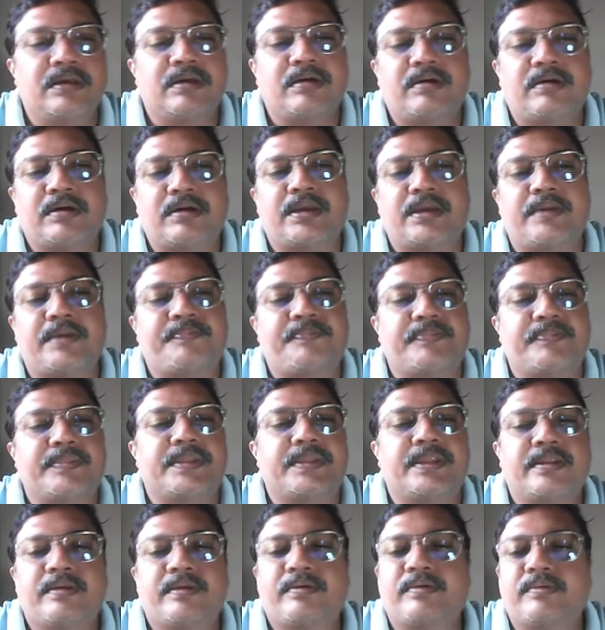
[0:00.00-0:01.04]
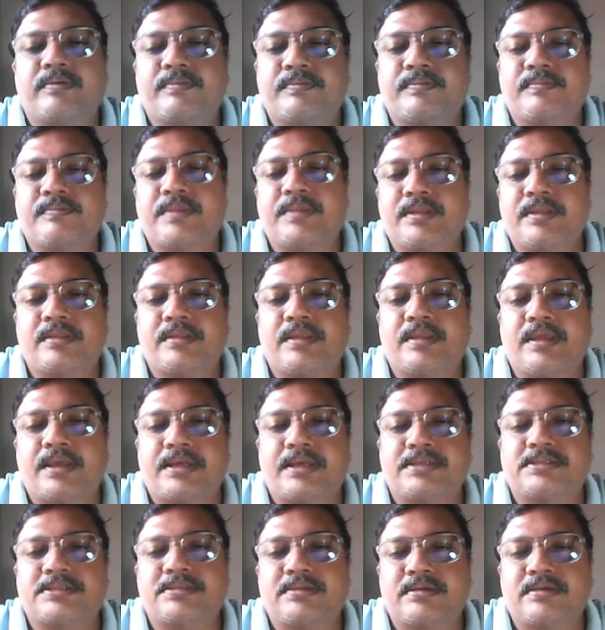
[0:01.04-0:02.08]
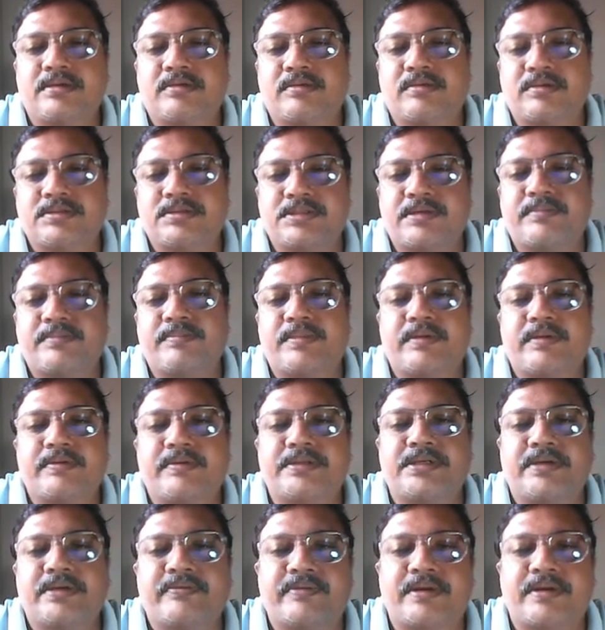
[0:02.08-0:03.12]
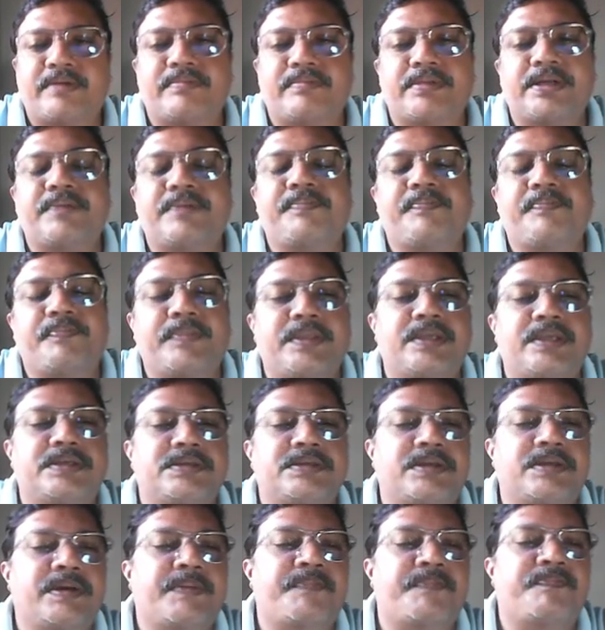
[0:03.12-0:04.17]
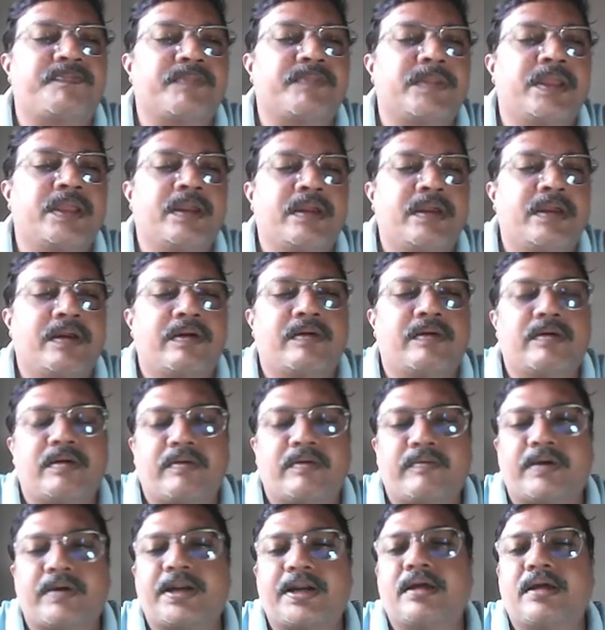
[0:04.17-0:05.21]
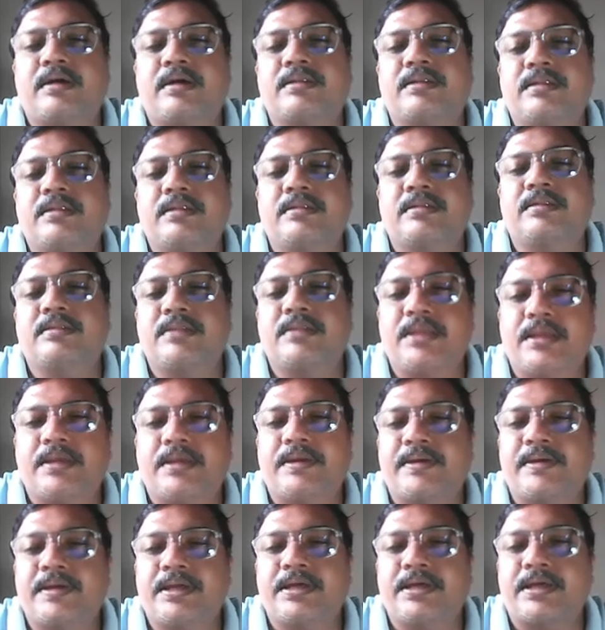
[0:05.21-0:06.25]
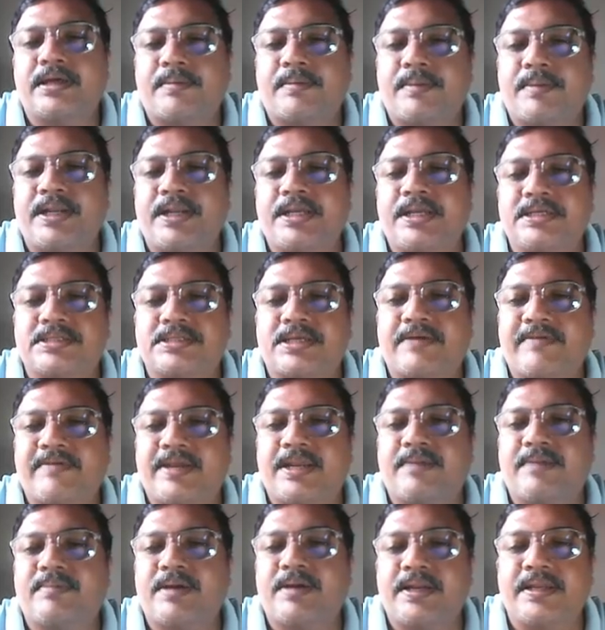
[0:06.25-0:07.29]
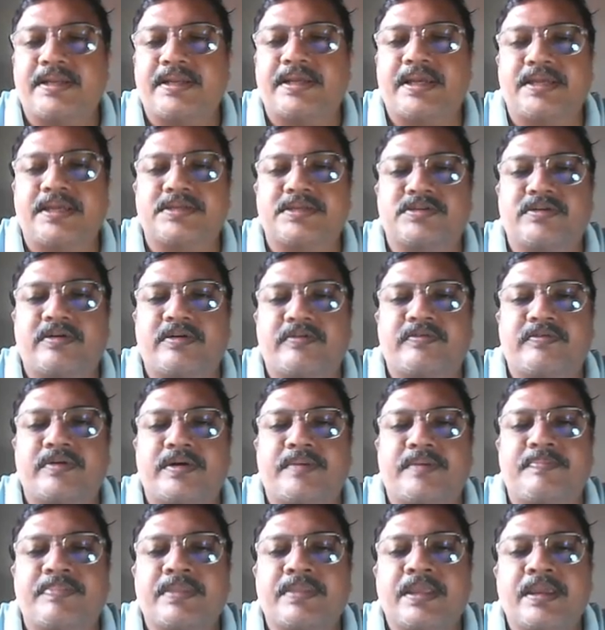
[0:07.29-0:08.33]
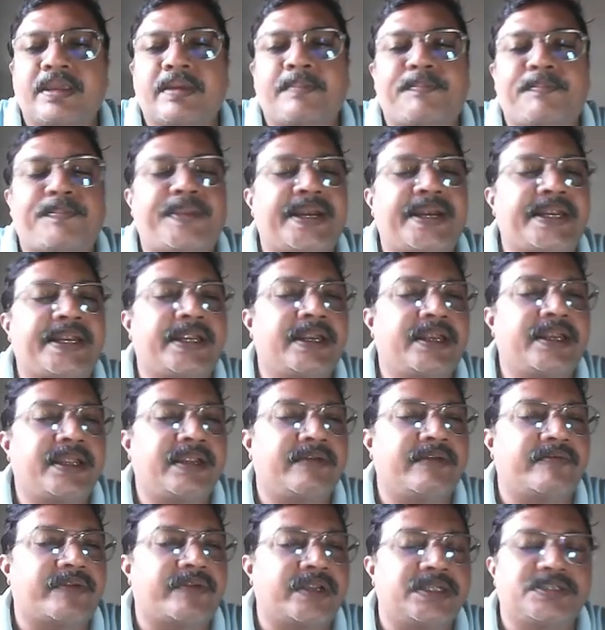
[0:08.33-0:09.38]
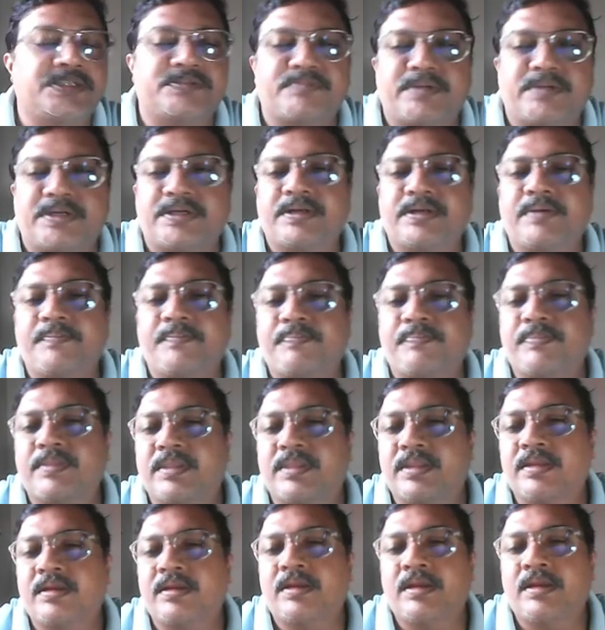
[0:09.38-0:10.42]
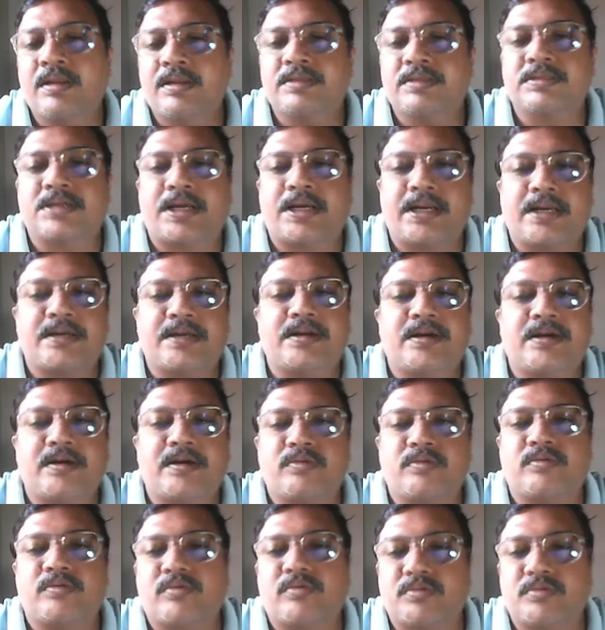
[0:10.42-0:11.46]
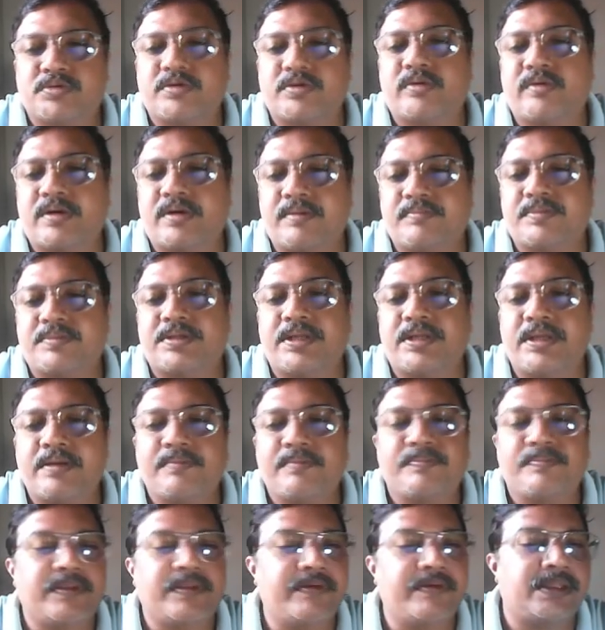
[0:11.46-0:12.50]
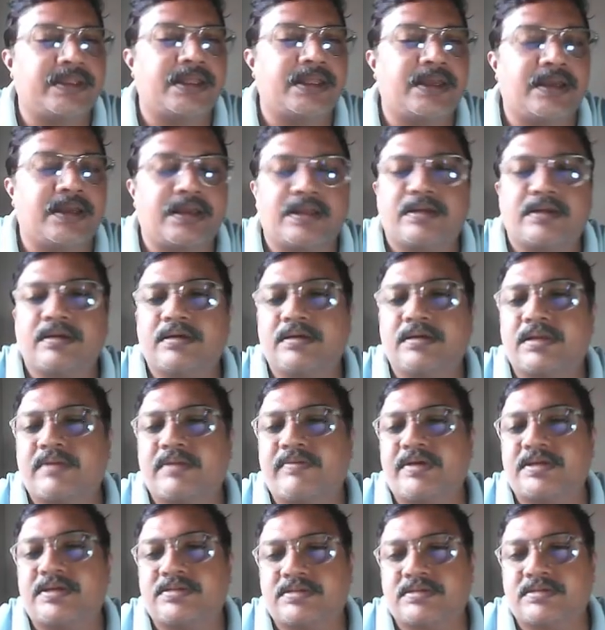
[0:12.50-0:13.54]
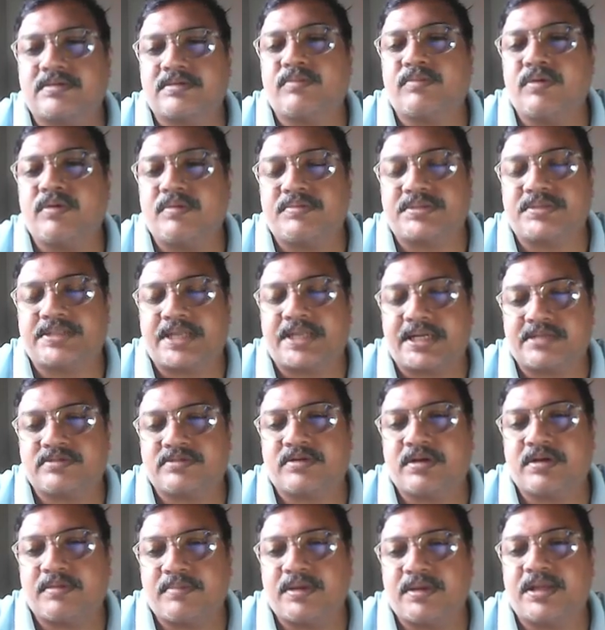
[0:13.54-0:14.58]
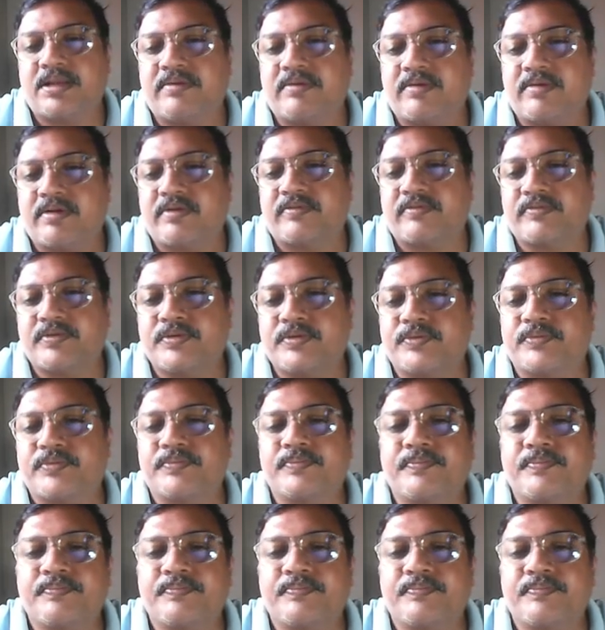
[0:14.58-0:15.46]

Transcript: Okay, now the question which I framed is what are the remedies available in case of patent infringement? It's connected to course outcome 3 with a revised Bloom's taxonomy level of 2.